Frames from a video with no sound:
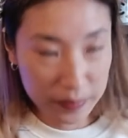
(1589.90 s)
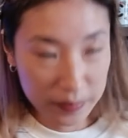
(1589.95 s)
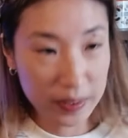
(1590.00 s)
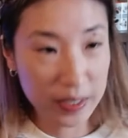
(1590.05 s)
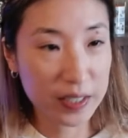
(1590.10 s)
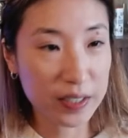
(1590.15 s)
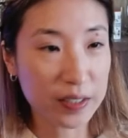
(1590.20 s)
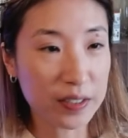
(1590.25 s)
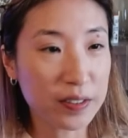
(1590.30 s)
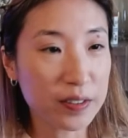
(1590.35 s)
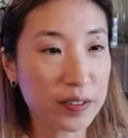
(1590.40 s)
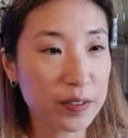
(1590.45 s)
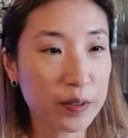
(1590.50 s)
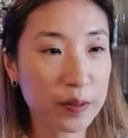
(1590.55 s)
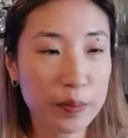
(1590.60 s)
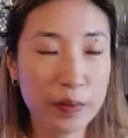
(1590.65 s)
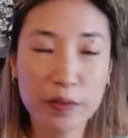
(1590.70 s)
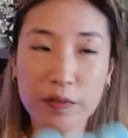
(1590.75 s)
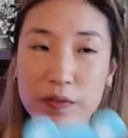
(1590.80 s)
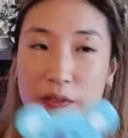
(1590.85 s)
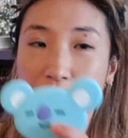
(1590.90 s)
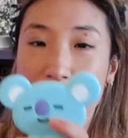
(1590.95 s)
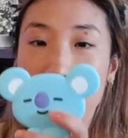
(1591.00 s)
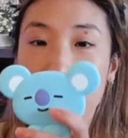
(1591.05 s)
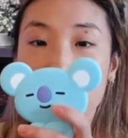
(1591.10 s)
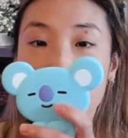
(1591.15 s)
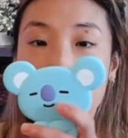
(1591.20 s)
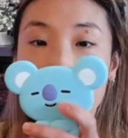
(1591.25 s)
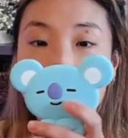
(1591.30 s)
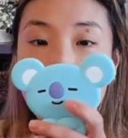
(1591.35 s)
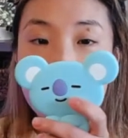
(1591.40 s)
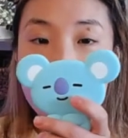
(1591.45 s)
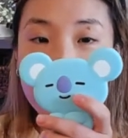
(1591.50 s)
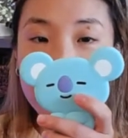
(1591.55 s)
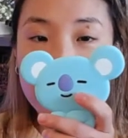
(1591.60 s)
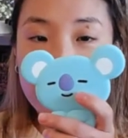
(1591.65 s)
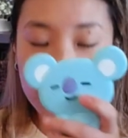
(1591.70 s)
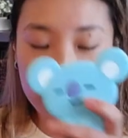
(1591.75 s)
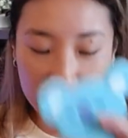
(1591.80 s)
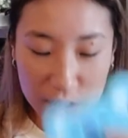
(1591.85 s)
I know, it would be fun if she did that.
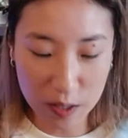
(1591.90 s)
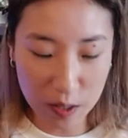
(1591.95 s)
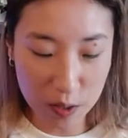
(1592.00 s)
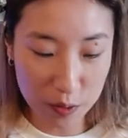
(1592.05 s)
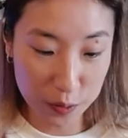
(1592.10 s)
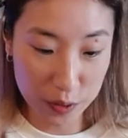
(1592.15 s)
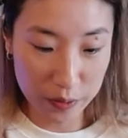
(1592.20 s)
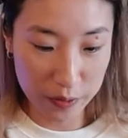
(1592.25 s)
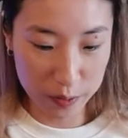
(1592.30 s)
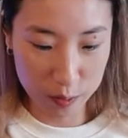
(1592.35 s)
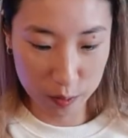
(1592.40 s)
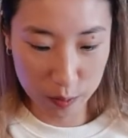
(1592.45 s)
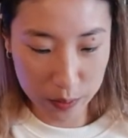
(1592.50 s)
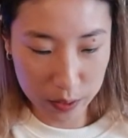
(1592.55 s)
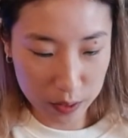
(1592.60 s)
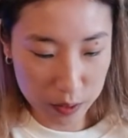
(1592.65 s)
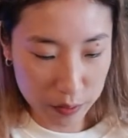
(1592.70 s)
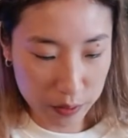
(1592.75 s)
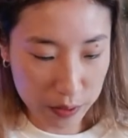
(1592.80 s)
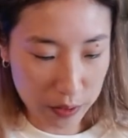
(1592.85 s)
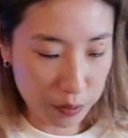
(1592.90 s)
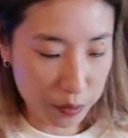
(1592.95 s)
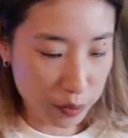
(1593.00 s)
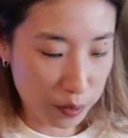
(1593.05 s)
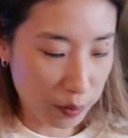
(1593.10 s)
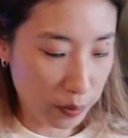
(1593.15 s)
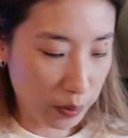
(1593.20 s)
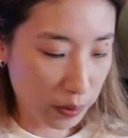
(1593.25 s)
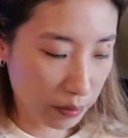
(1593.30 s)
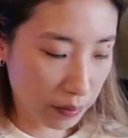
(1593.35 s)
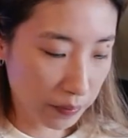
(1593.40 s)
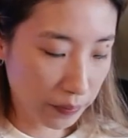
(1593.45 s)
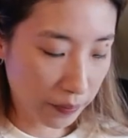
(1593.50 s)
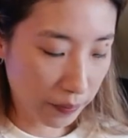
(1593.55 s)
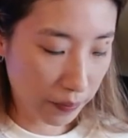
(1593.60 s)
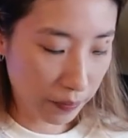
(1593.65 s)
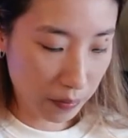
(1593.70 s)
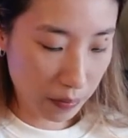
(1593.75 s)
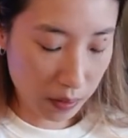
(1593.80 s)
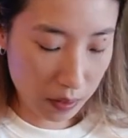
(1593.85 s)
And then all three of us would be doing YouTube.
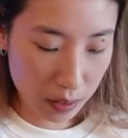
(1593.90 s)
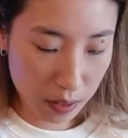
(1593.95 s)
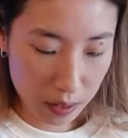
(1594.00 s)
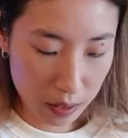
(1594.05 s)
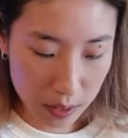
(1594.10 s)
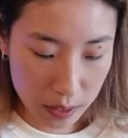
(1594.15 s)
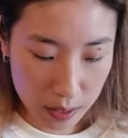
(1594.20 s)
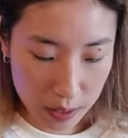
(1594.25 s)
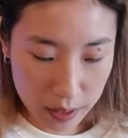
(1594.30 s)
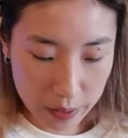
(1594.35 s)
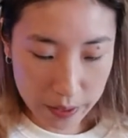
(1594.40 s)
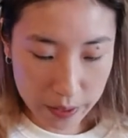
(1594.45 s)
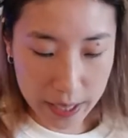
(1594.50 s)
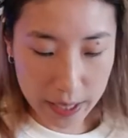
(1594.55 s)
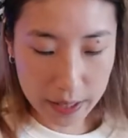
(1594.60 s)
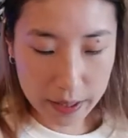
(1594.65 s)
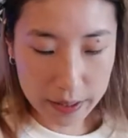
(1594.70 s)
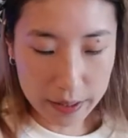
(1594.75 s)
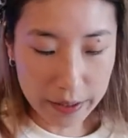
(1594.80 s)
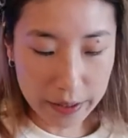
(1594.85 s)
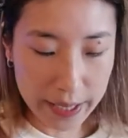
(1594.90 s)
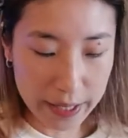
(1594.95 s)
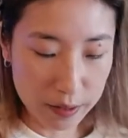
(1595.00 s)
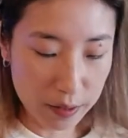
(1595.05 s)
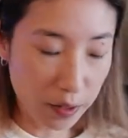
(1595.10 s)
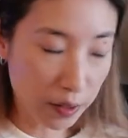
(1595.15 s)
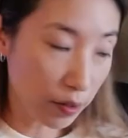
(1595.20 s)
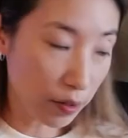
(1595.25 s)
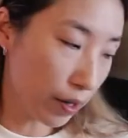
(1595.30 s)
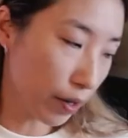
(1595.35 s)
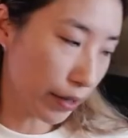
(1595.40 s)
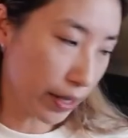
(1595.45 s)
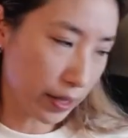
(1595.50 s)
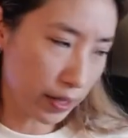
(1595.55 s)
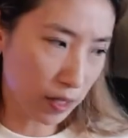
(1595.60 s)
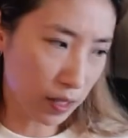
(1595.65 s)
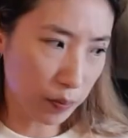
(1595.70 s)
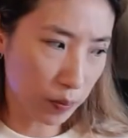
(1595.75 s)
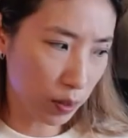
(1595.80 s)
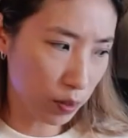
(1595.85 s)
Okay, okay, okay,
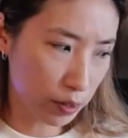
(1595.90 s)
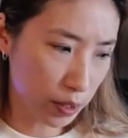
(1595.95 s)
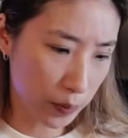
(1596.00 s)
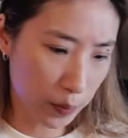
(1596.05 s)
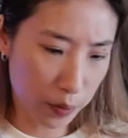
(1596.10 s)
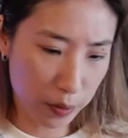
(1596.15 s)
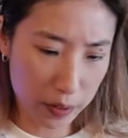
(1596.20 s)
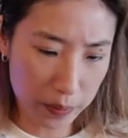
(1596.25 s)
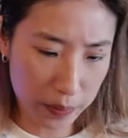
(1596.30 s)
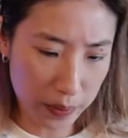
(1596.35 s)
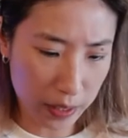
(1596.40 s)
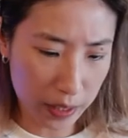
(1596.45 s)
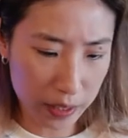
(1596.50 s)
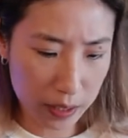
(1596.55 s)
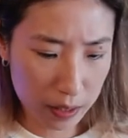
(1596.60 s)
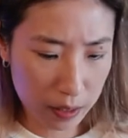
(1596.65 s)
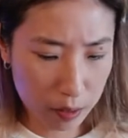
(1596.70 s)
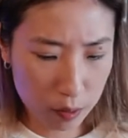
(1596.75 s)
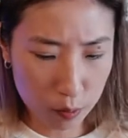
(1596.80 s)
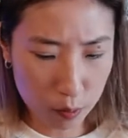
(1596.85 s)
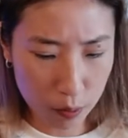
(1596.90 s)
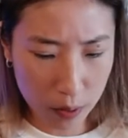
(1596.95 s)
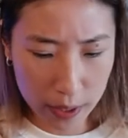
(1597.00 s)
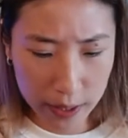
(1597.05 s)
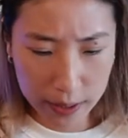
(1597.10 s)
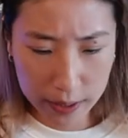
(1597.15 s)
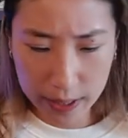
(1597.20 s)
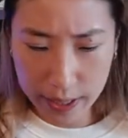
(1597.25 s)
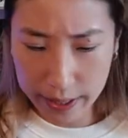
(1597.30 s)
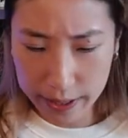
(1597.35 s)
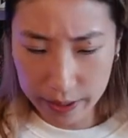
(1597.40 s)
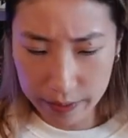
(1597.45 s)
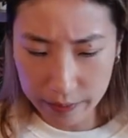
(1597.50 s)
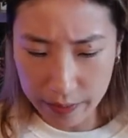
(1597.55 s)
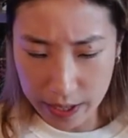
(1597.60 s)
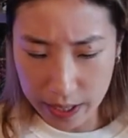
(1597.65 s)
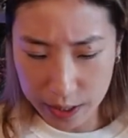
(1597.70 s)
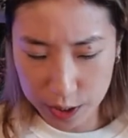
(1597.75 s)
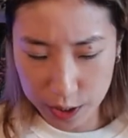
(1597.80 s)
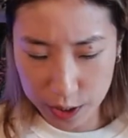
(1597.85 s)
the most important part. What kind of
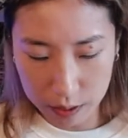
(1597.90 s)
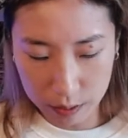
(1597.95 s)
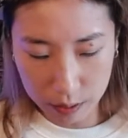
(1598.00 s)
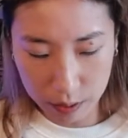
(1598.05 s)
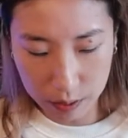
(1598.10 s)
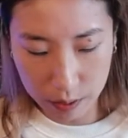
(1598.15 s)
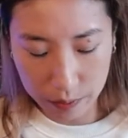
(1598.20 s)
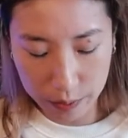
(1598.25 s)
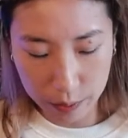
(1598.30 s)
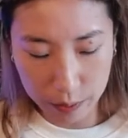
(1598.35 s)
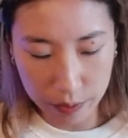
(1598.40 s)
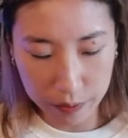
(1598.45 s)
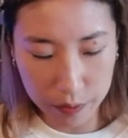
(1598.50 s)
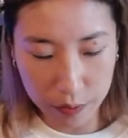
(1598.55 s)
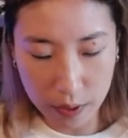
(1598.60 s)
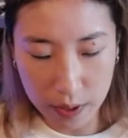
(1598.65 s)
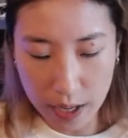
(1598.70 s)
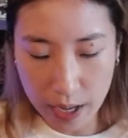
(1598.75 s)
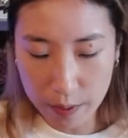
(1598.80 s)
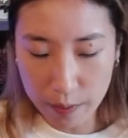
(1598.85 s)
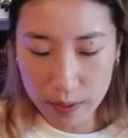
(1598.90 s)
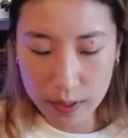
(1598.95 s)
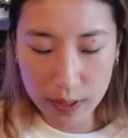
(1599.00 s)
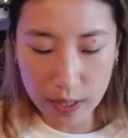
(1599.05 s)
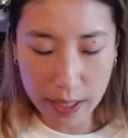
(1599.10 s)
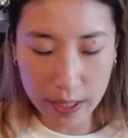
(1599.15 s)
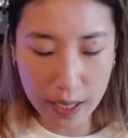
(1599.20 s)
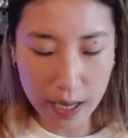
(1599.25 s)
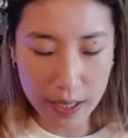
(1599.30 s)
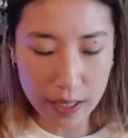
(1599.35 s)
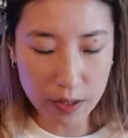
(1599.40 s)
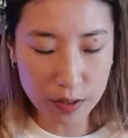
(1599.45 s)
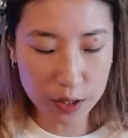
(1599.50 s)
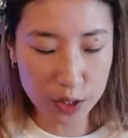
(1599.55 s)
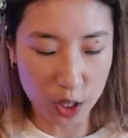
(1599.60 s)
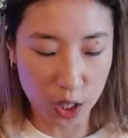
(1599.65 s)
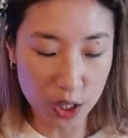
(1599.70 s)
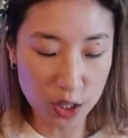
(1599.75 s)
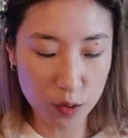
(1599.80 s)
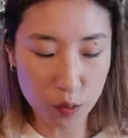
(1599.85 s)
eyeshadow look are we going for? I was, I kind of
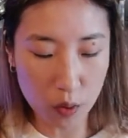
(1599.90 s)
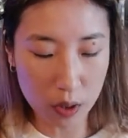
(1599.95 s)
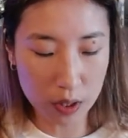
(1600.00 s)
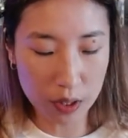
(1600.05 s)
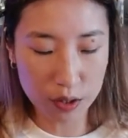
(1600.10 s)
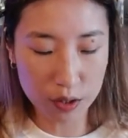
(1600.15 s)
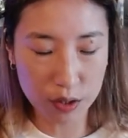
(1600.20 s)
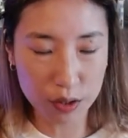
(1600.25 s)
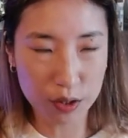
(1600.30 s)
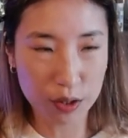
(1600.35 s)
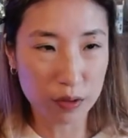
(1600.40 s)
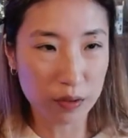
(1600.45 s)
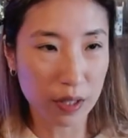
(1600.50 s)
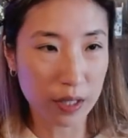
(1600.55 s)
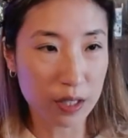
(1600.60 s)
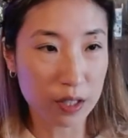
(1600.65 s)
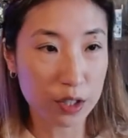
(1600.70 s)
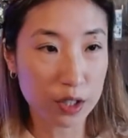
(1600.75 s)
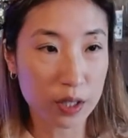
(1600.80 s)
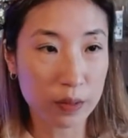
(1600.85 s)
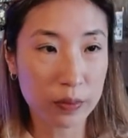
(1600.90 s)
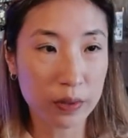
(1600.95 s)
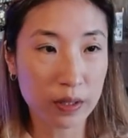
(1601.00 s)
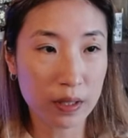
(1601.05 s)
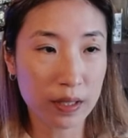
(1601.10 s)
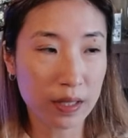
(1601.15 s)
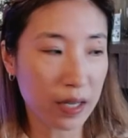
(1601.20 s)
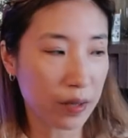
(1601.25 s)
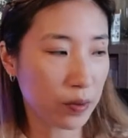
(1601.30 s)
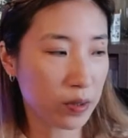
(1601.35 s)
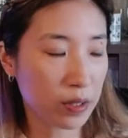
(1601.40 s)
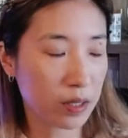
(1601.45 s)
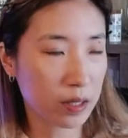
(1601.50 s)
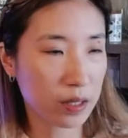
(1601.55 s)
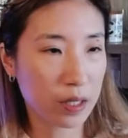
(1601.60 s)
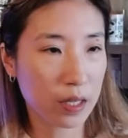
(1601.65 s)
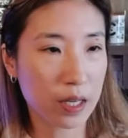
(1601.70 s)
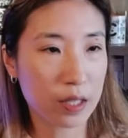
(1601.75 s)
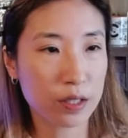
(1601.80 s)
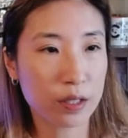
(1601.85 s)
just wanted to do like a shimmer lid. I wasn't
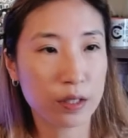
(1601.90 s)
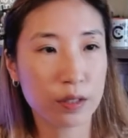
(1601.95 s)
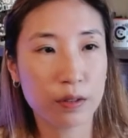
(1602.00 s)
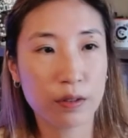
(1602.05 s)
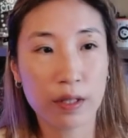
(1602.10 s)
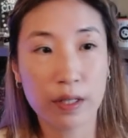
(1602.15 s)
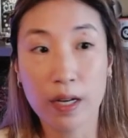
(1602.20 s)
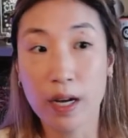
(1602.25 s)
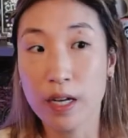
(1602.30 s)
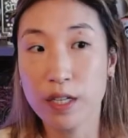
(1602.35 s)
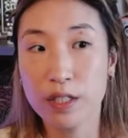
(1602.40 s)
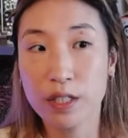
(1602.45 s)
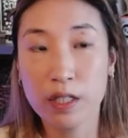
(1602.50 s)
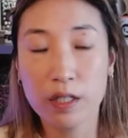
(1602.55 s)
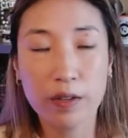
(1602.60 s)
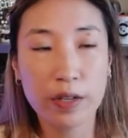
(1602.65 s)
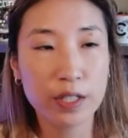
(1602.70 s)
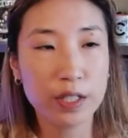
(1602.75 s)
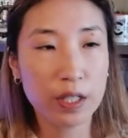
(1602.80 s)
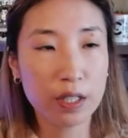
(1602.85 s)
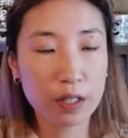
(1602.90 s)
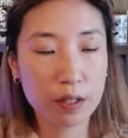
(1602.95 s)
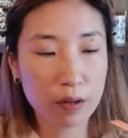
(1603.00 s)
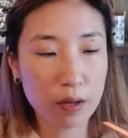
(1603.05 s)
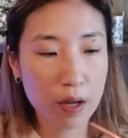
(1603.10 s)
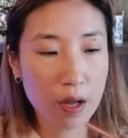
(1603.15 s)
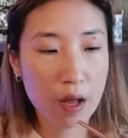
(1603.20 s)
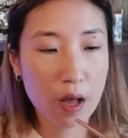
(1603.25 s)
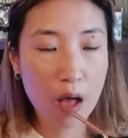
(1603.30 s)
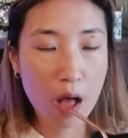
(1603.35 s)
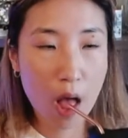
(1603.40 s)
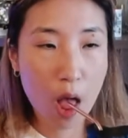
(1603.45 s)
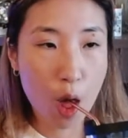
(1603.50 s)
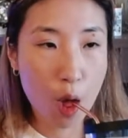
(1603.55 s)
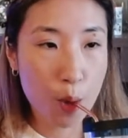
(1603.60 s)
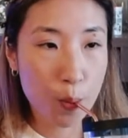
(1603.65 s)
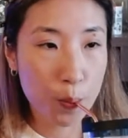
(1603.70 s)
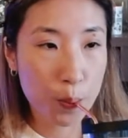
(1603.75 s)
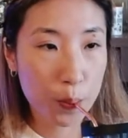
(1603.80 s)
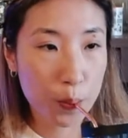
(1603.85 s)
gonna actually do like eyeshadow, eyeshadow.
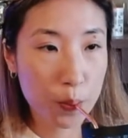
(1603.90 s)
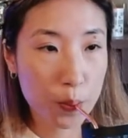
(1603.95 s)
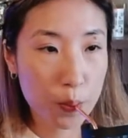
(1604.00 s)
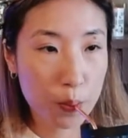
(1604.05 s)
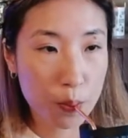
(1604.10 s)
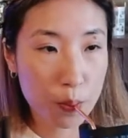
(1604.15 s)
Um,